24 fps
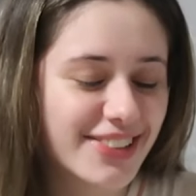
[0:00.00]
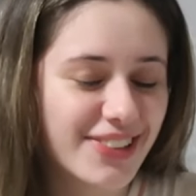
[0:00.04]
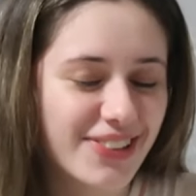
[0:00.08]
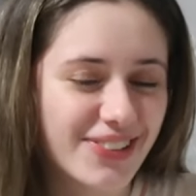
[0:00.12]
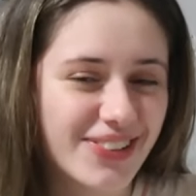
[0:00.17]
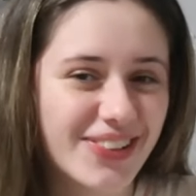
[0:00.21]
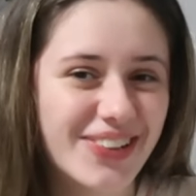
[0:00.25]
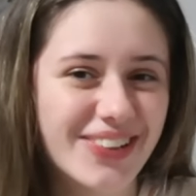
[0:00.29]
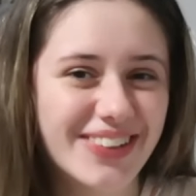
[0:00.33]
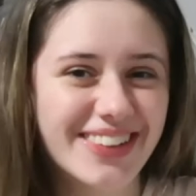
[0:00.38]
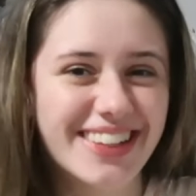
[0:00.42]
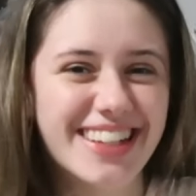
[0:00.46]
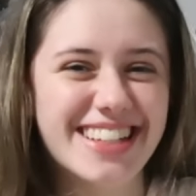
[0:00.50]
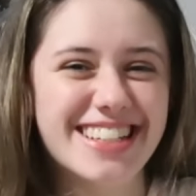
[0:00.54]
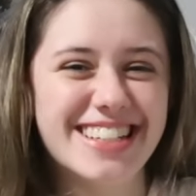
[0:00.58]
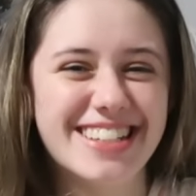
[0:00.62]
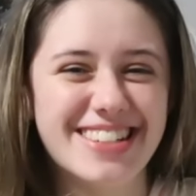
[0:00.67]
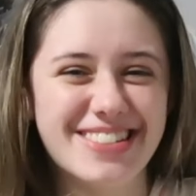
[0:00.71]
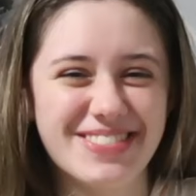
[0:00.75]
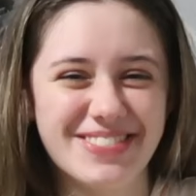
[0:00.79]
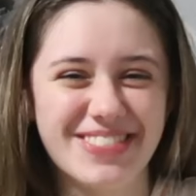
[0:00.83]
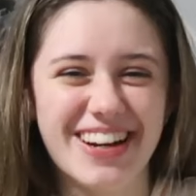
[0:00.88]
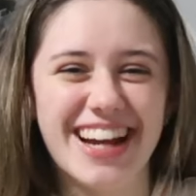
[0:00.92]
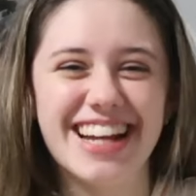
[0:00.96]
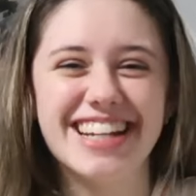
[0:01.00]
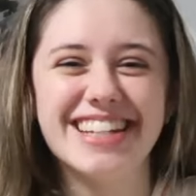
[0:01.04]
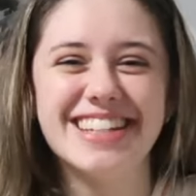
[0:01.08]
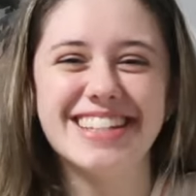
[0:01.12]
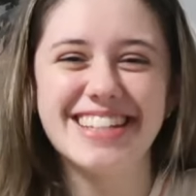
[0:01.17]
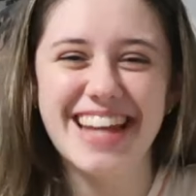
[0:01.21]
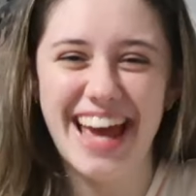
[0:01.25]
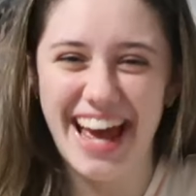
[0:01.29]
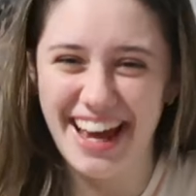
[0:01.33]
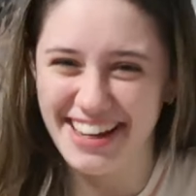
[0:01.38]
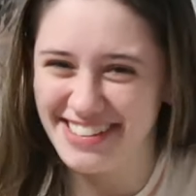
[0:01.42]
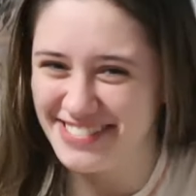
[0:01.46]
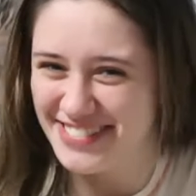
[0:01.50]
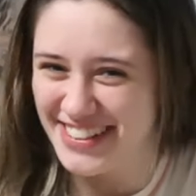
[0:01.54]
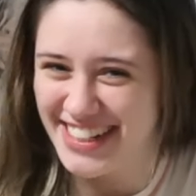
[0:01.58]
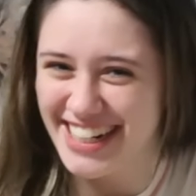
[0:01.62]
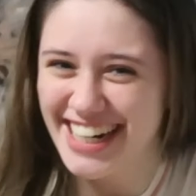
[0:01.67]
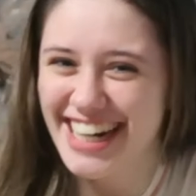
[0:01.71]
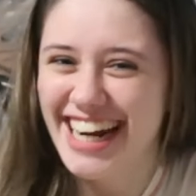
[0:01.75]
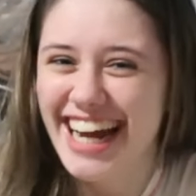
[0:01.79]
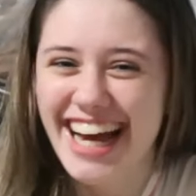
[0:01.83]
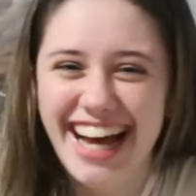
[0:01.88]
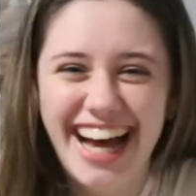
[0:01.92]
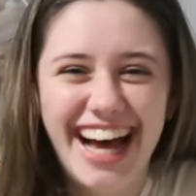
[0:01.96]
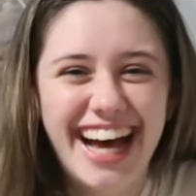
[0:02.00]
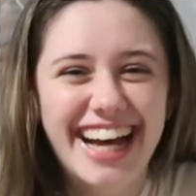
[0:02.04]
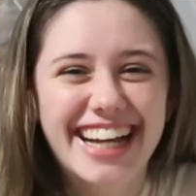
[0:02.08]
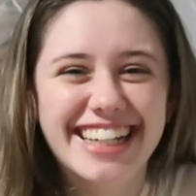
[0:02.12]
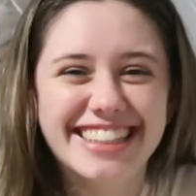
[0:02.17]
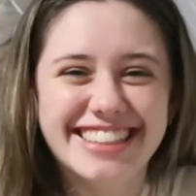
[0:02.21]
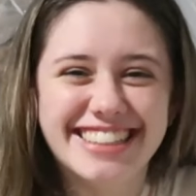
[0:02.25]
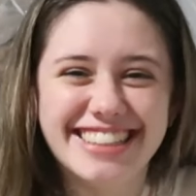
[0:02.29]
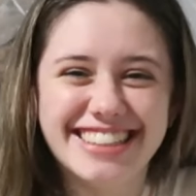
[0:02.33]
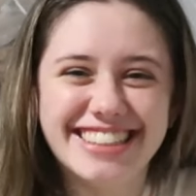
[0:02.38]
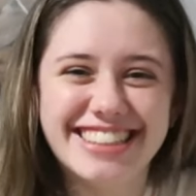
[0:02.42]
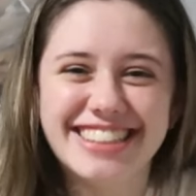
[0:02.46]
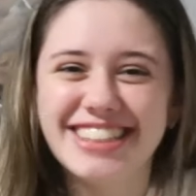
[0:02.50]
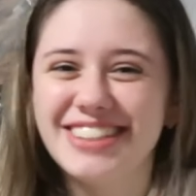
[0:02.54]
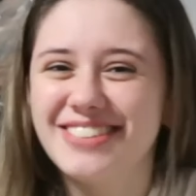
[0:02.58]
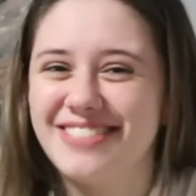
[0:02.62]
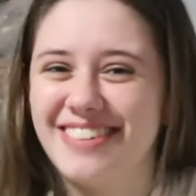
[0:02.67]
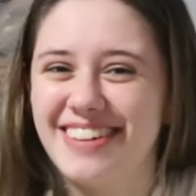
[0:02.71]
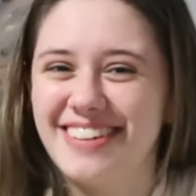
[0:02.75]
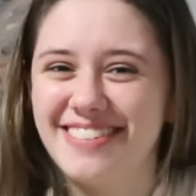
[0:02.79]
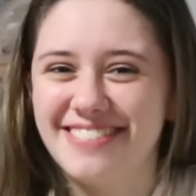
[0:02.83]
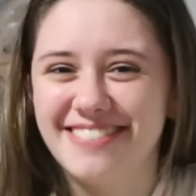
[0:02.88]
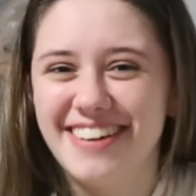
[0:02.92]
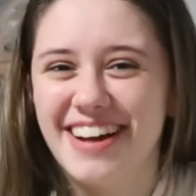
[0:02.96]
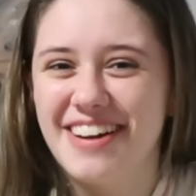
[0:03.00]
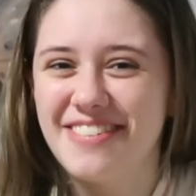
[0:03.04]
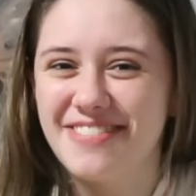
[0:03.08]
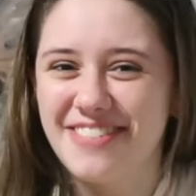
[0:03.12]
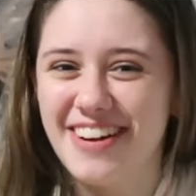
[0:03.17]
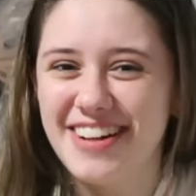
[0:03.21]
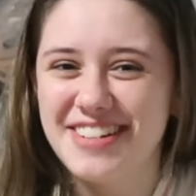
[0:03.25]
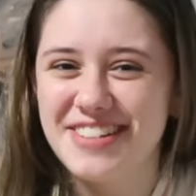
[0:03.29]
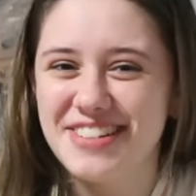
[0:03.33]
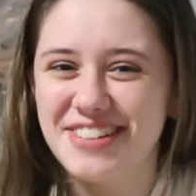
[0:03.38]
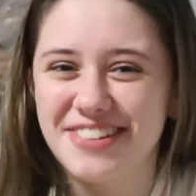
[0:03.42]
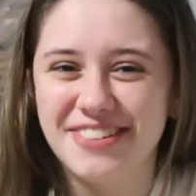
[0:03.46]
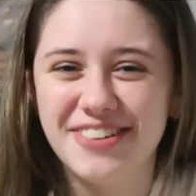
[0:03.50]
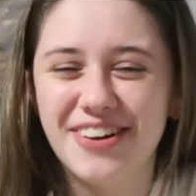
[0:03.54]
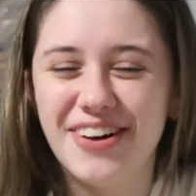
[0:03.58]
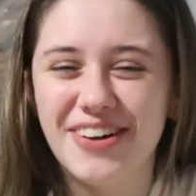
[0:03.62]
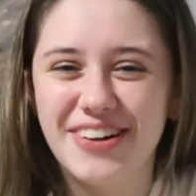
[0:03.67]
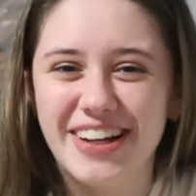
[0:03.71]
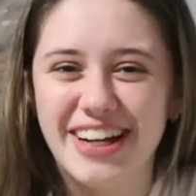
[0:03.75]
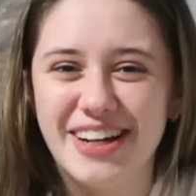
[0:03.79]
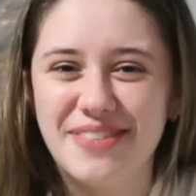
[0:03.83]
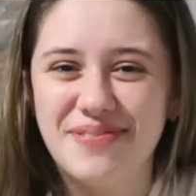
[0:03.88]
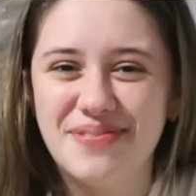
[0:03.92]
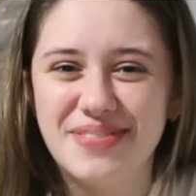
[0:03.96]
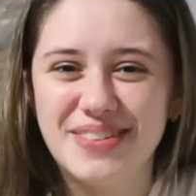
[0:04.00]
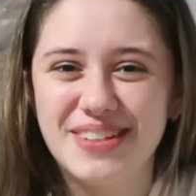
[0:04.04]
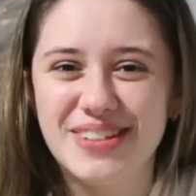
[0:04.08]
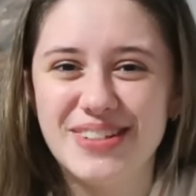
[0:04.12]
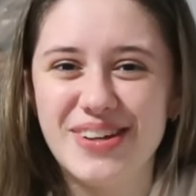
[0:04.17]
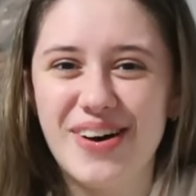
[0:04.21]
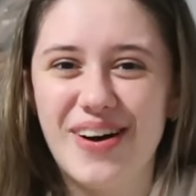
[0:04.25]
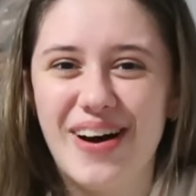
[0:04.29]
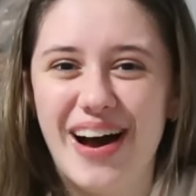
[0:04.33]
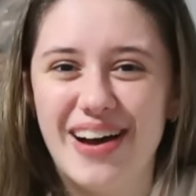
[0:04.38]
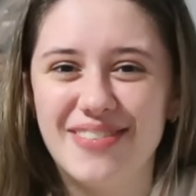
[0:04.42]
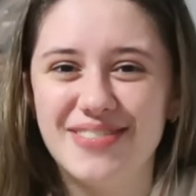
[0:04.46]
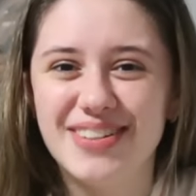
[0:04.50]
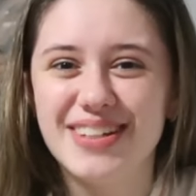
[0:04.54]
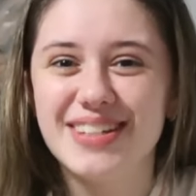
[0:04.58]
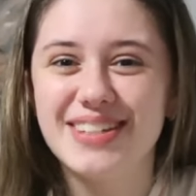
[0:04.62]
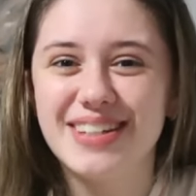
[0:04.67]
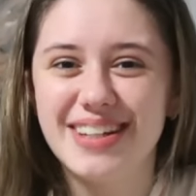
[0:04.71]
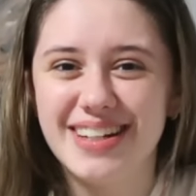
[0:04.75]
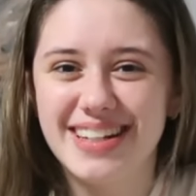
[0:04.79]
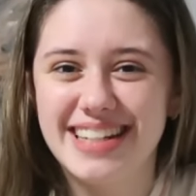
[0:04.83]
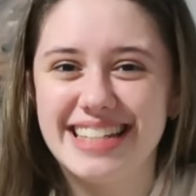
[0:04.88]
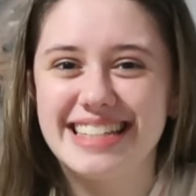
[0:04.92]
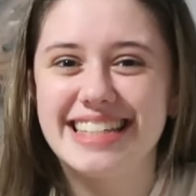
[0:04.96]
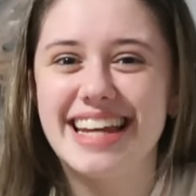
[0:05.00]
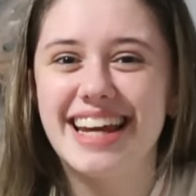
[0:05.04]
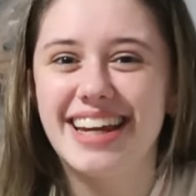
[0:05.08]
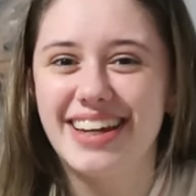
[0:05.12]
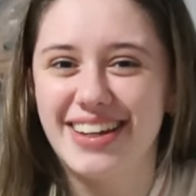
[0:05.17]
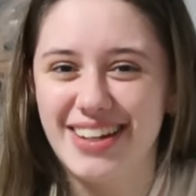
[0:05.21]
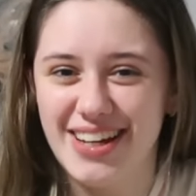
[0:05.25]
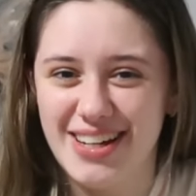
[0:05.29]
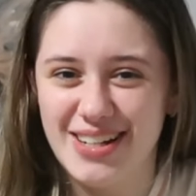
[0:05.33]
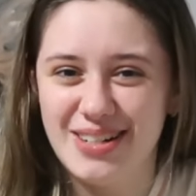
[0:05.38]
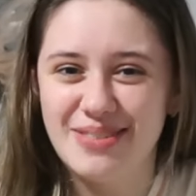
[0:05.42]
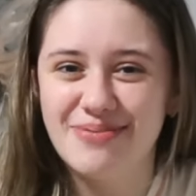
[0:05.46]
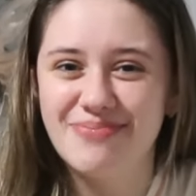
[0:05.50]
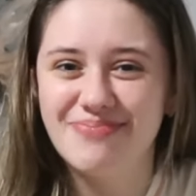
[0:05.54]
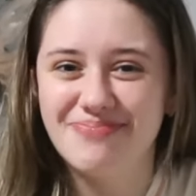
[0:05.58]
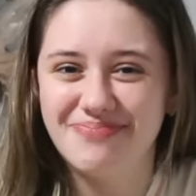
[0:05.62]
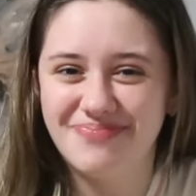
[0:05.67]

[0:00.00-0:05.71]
coolest friends ever? So this is one of my friends who wrote it, so I'm just gonna say good.